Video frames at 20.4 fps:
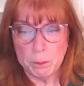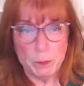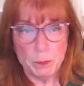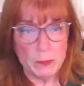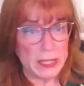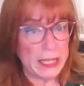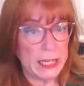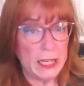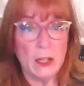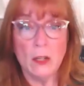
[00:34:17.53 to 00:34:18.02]

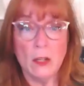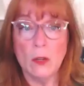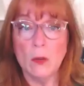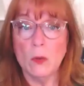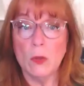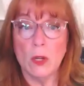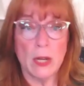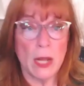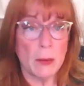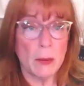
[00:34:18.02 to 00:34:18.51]
leading you,
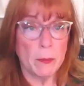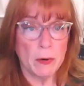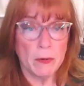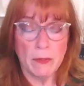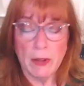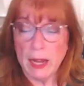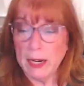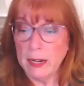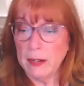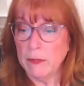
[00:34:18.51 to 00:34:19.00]
they're not
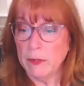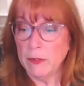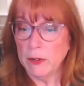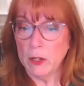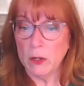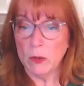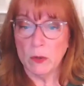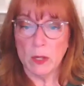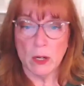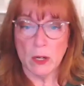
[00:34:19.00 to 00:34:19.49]
providing for
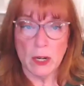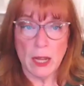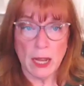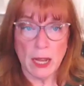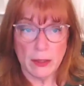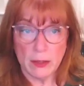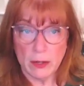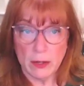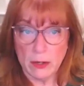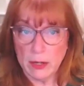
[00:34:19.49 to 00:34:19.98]
you, they're
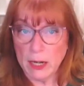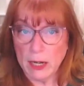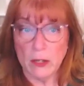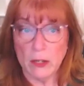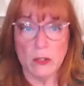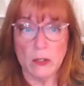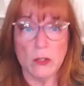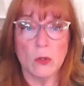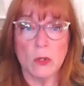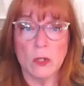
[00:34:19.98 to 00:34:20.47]
not
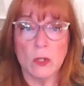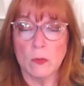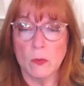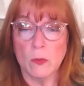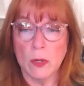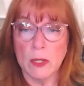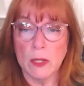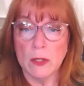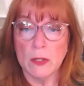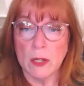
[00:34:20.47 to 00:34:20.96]
your source of
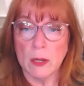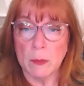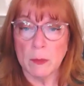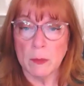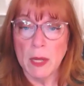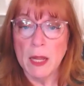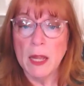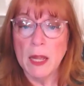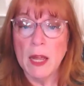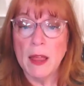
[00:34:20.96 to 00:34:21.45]
wisdom.
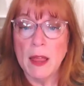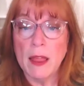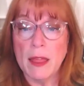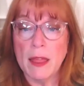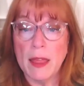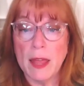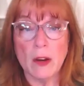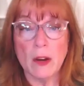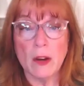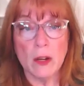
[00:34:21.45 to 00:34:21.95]

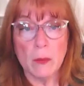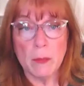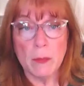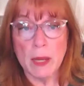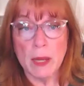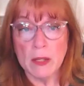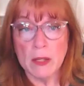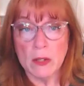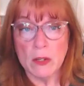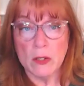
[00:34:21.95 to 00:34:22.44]
They're your
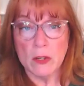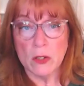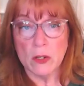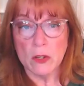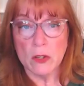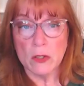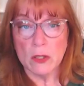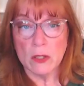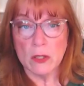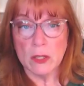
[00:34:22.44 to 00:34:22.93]

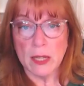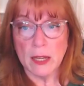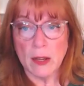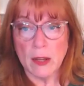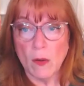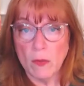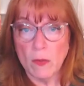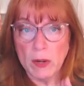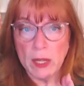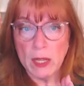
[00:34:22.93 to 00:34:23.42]
messengers that say,
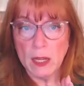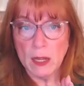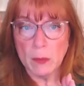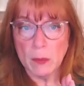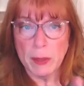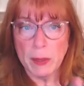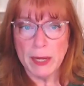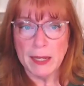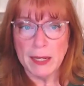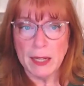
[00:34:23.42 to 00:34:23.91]
over here,
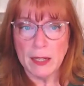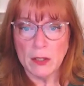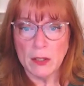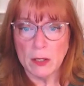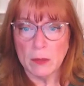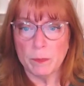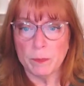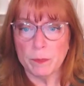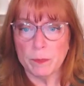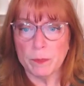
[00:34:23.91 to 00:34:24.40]
pay
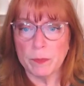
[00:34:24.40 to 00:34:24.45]
attention.